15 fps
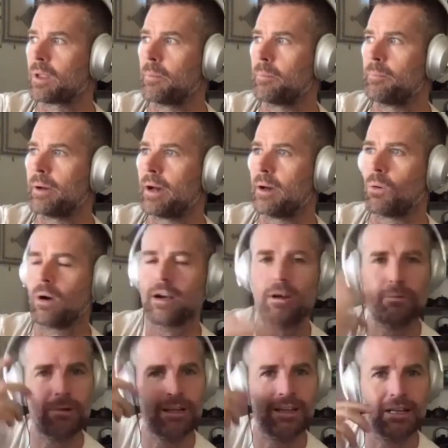But I don't
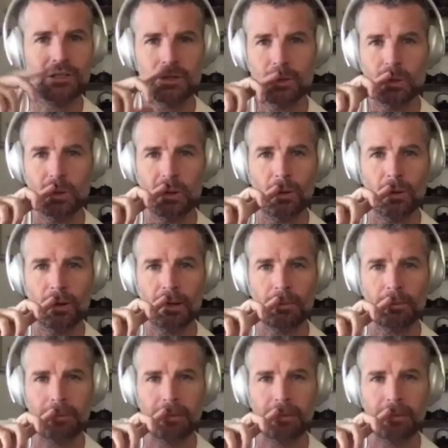really get too caught up in it.